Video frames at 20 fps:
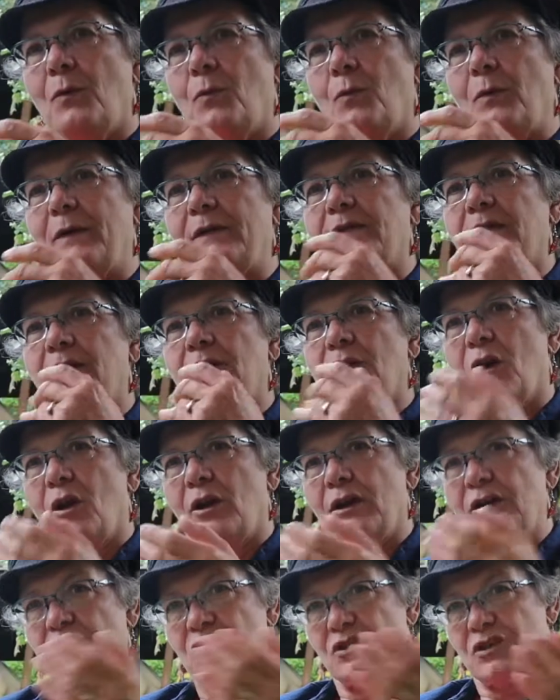with the
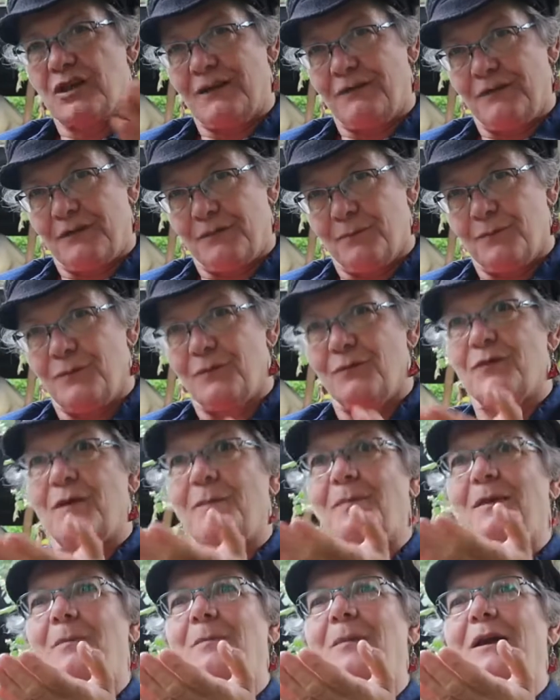knowledge given
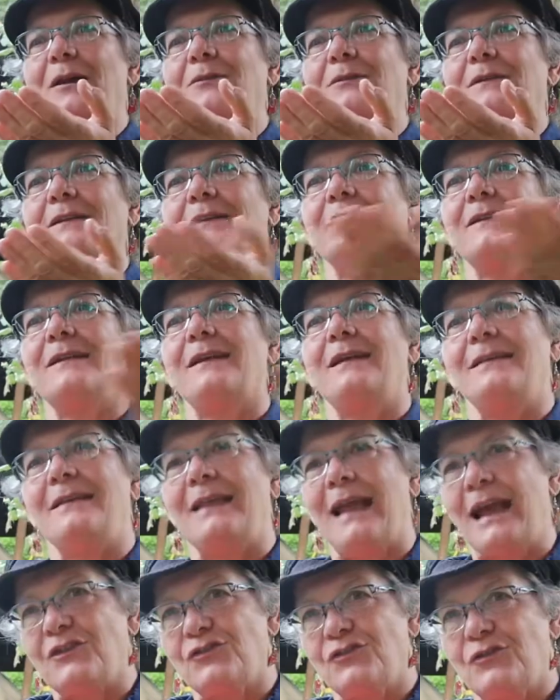from their parents and
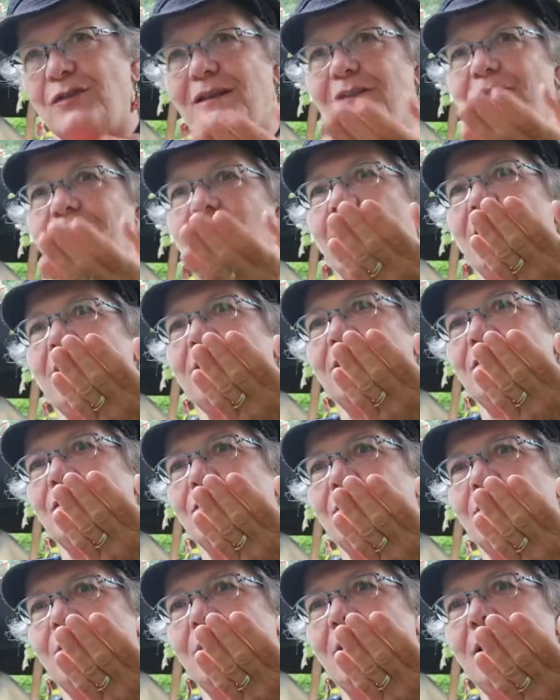naturally fall
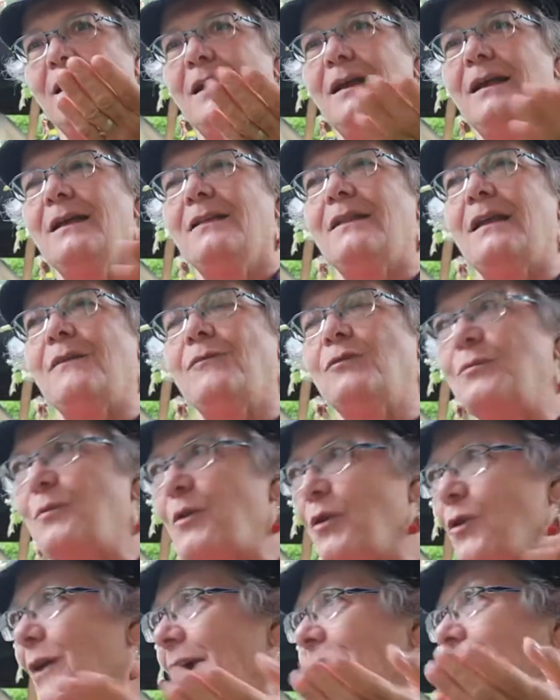into. They would
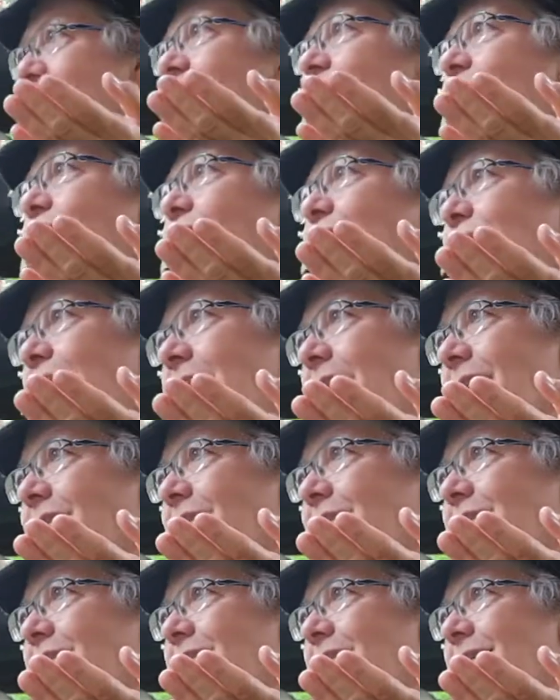progress a lot
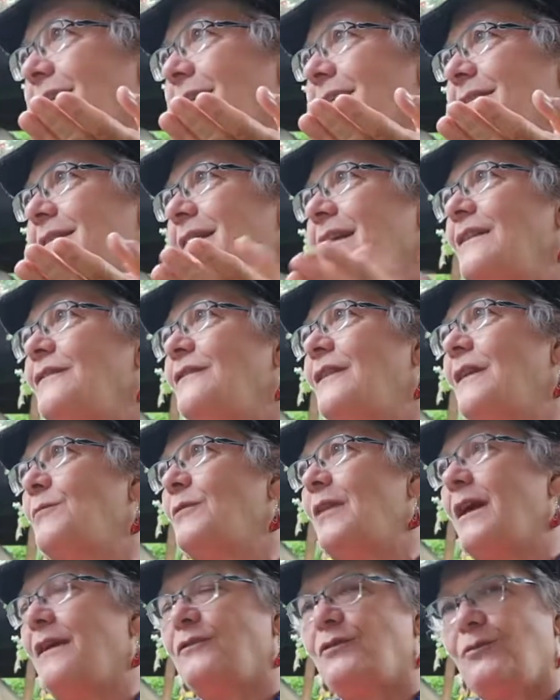faster than if they
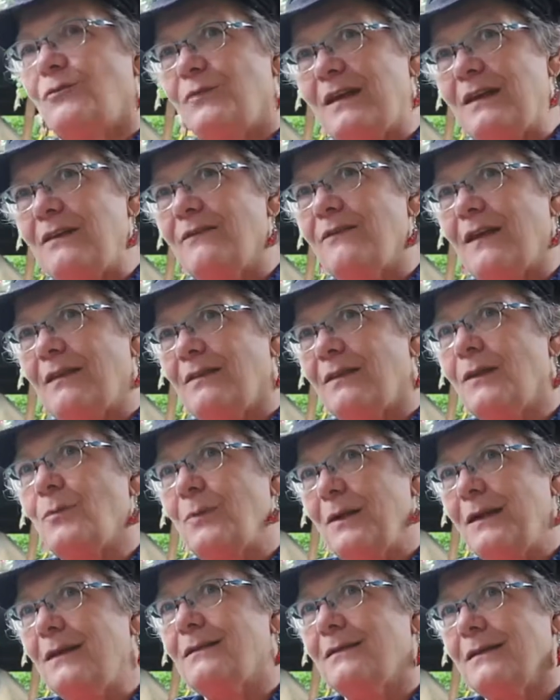would have to reinvent the
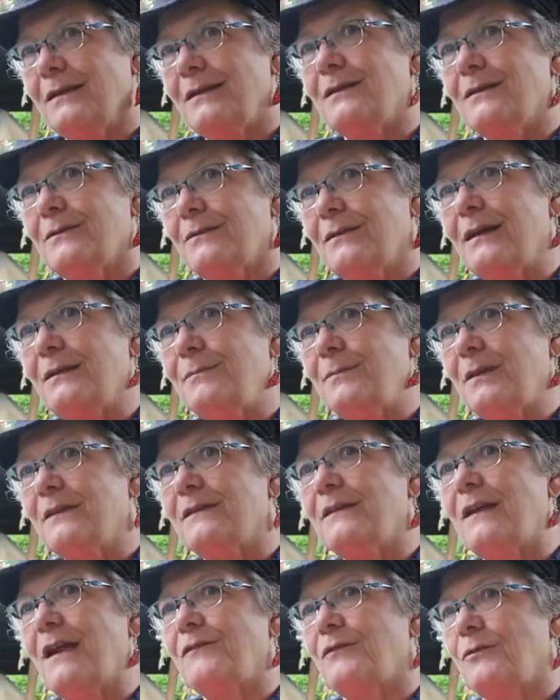wheel here, right?
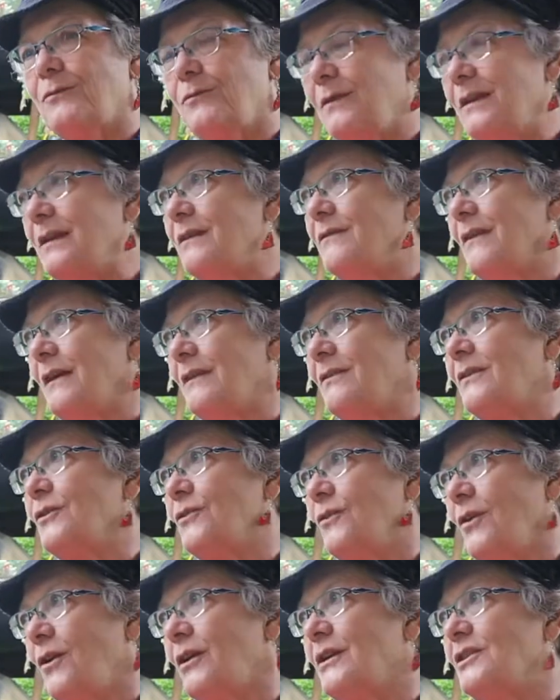Because they have to reinvent their
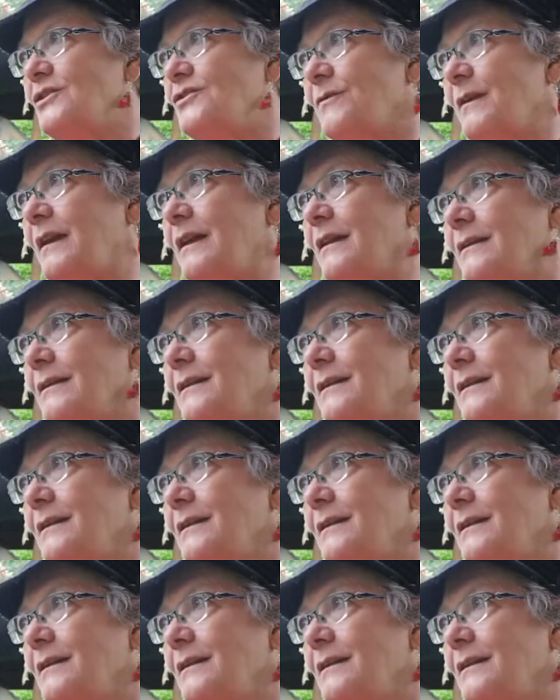knowledge wheel.